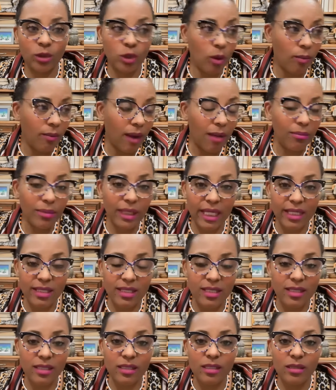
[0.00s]
Your mom
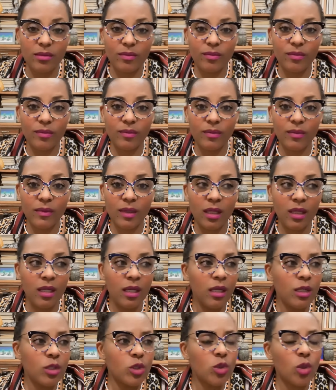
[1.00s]
gets it.
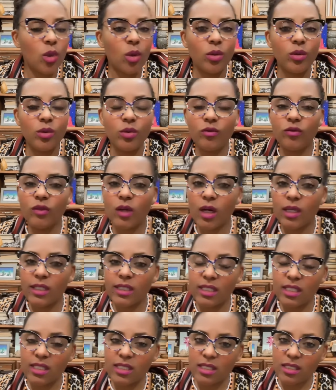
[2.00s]
So you've
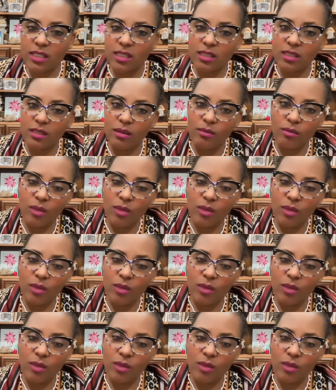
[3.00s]
got this